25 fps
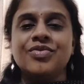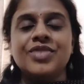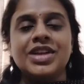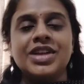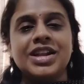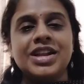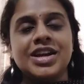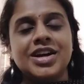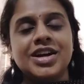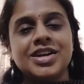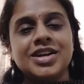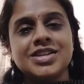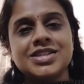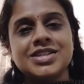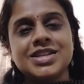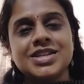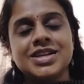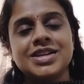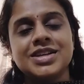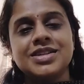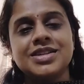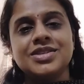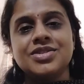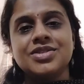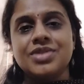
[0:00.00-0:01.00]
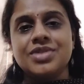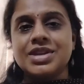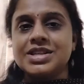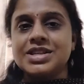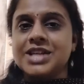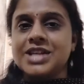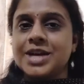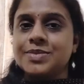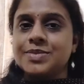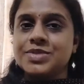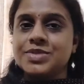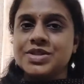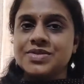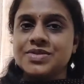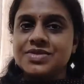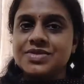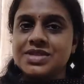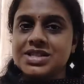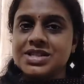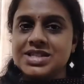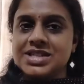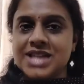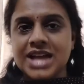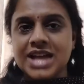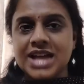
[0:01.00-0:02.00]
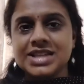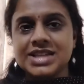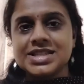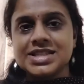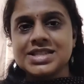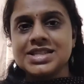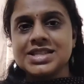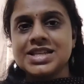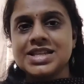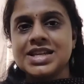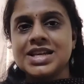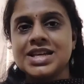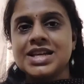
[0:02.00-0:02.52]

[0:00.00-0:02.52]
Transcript: We learned three types of syntax: